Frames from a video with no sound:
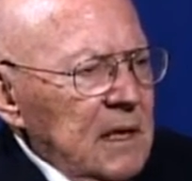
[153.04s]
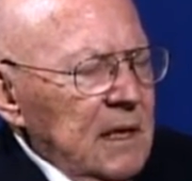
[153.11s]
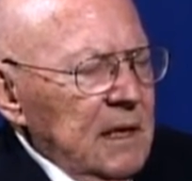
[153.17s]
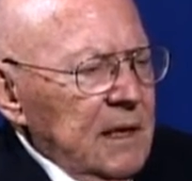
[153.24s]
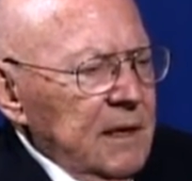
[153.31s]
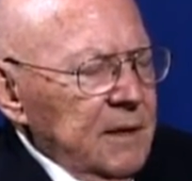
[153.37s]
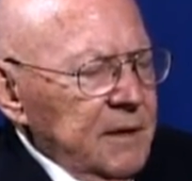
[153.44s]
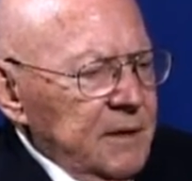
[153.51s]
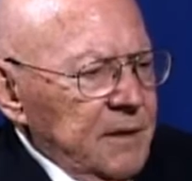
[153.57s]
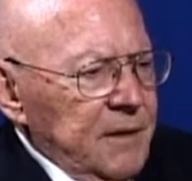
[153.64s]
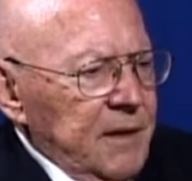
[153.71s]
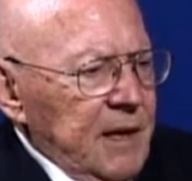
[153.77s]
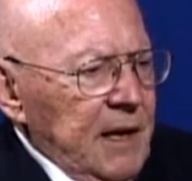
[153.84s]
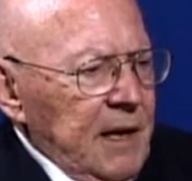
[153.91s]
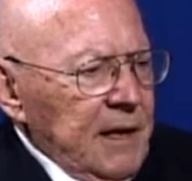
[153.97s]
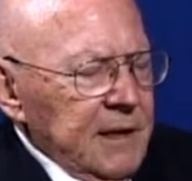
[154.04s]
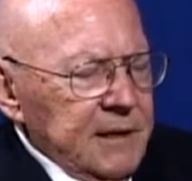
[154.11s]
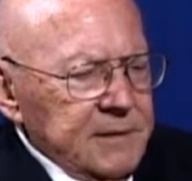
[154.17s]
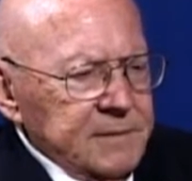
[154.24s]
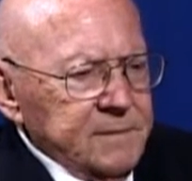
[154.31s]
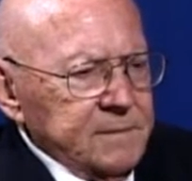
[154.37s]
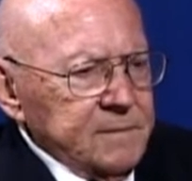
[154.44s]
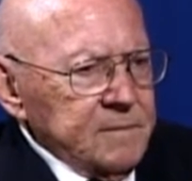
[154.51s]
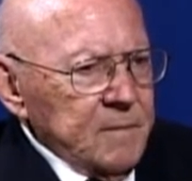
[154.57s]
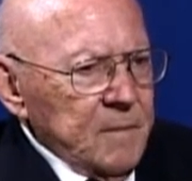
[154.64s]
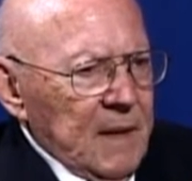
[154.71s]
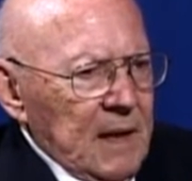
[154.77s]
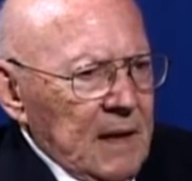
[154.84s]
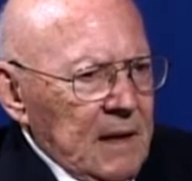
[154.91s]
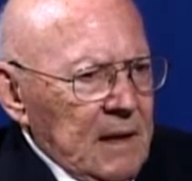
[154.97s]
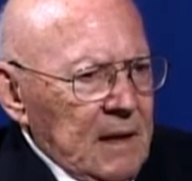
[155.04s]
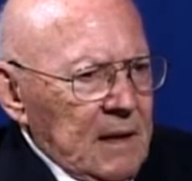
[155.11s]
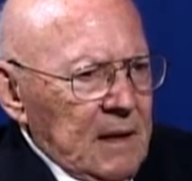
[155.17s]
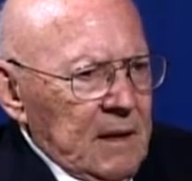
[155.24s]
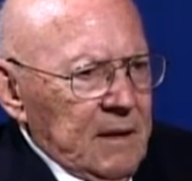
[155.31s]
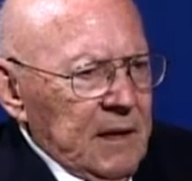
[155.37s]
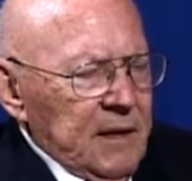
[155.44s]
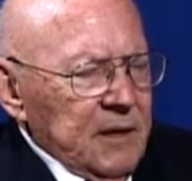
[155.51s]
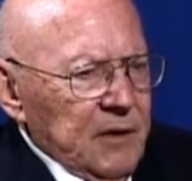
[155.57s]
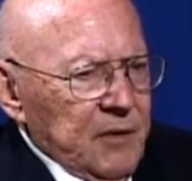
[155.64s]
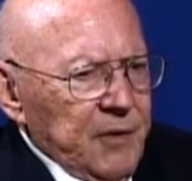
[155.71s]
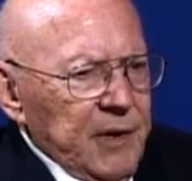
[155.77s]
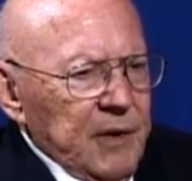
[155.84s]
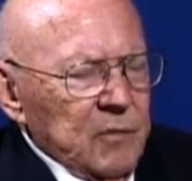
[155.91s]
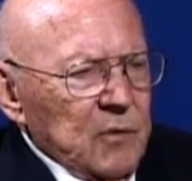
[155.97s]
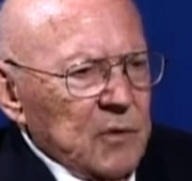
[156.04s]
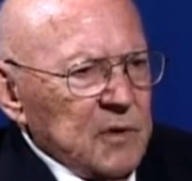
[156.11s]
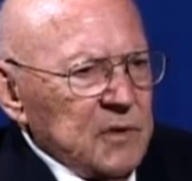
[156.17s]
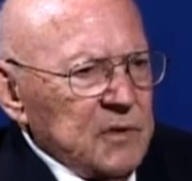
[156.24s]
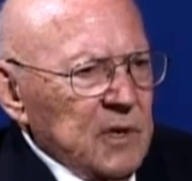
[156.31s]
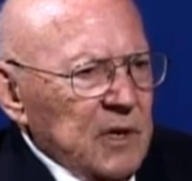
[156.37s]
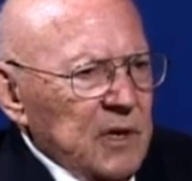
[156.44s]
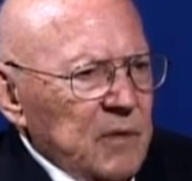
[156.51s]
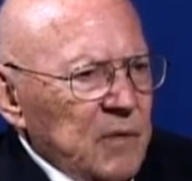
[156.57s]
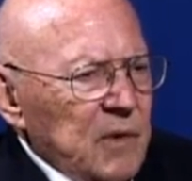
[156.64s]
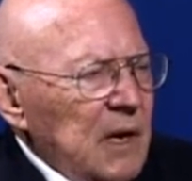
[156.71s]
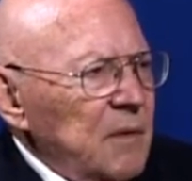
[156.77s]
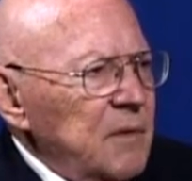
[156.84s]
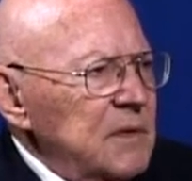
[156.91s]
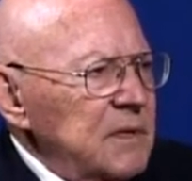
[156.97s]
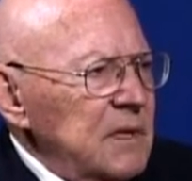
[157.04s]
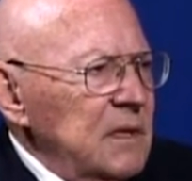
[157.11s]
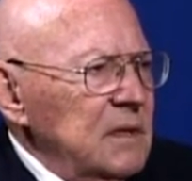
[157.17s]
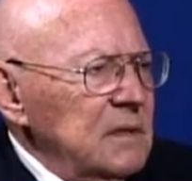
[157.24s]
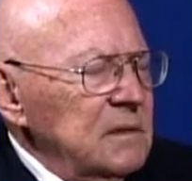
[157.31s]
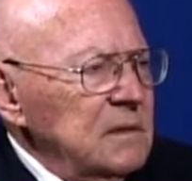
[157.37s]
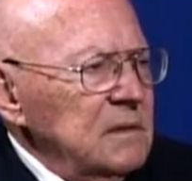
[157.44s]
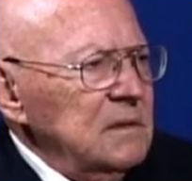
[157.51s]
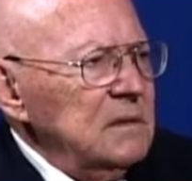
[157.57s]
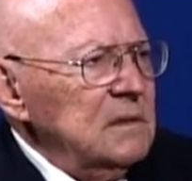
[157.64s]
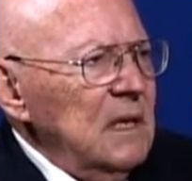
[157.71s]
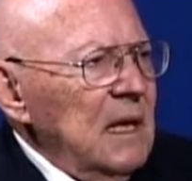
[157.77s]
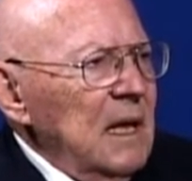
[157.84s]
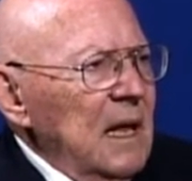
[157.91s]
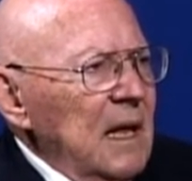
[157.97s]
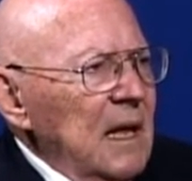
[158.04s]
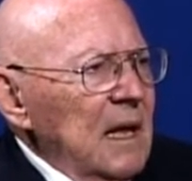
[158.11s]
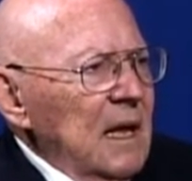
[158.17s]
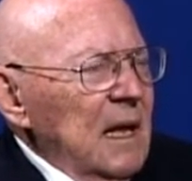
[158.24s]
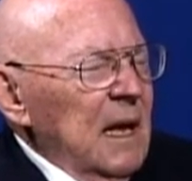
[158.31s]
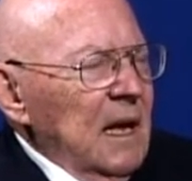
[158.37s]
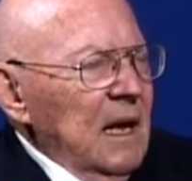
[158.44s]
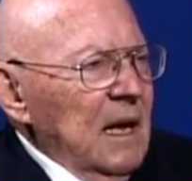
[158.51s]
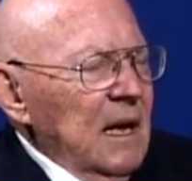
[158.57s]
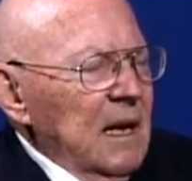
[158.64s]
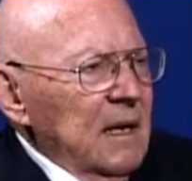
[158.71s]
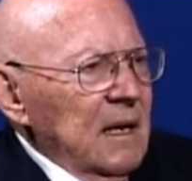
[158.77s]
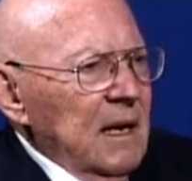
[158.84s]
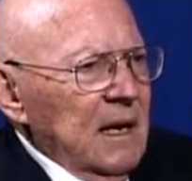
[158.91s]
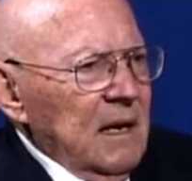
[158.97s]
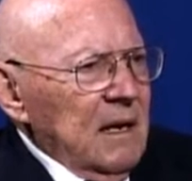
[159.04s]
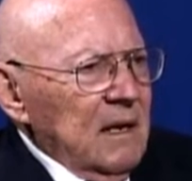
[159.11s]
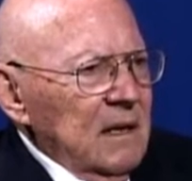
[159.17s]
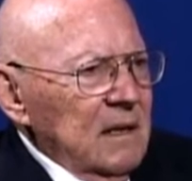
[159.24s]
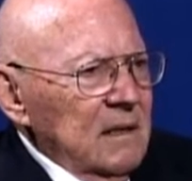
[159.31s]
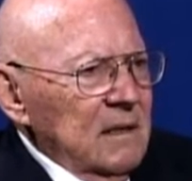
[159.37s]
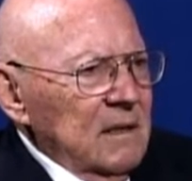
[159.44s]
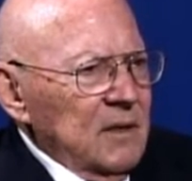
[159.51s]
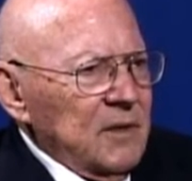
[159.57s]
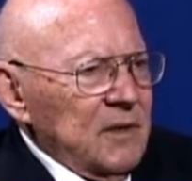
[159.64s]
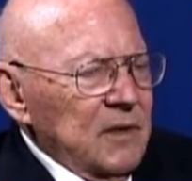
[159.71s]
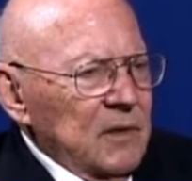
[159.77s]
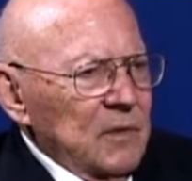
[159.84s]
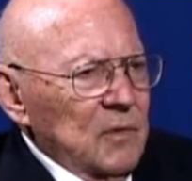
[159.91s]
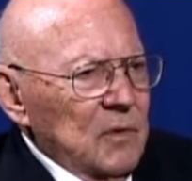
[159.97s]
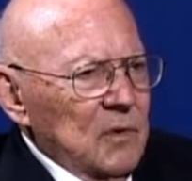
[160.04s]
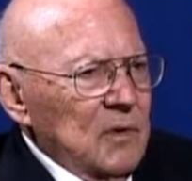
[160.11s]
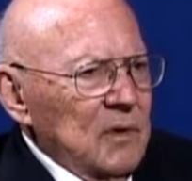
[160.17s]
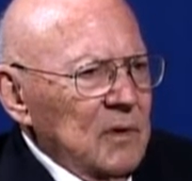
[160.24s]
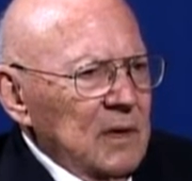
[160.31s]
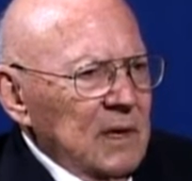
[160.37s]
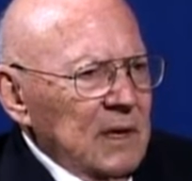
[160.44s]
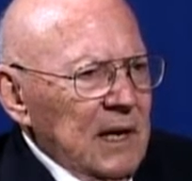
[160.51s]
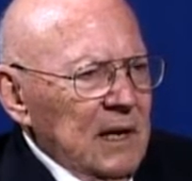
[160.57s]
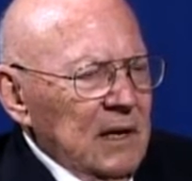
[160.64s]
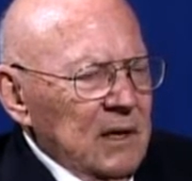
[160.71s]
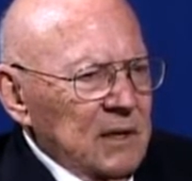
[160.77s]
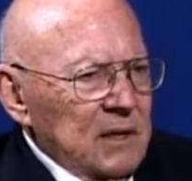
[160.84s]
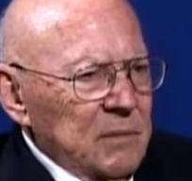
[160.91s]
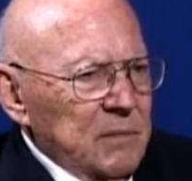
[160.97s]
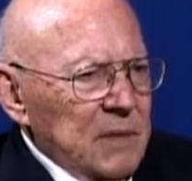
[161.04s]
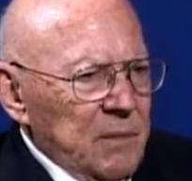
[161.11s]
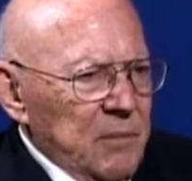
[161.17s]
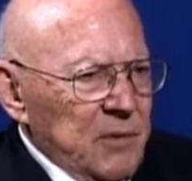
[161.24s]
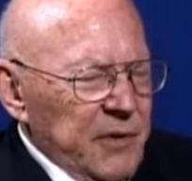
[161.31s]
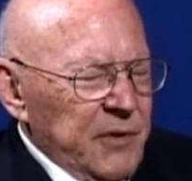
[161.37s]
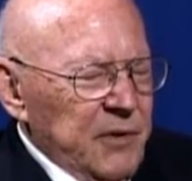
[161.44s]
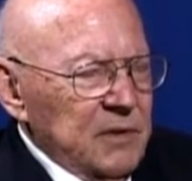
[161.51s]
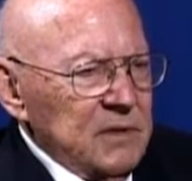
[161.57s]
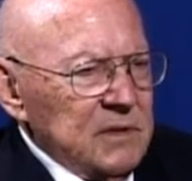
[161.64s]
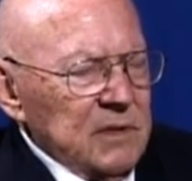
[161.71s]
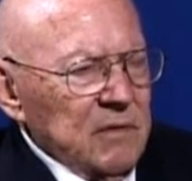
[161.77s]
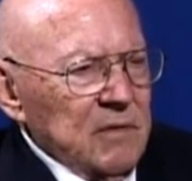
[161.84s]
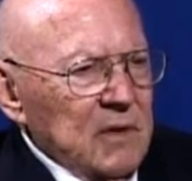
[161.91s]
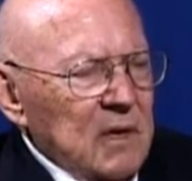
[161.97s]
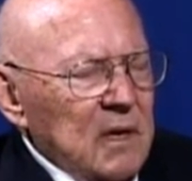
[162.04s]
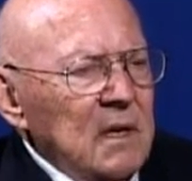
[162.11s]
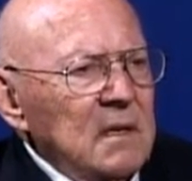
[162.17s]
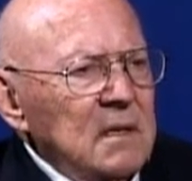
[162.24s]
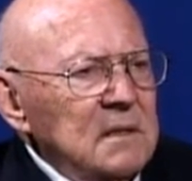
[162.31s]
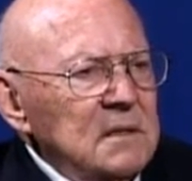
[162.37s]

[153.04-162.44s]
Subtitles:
And then the Korean War started while I was there, and I looked at the war, and I looked at my brothers that were all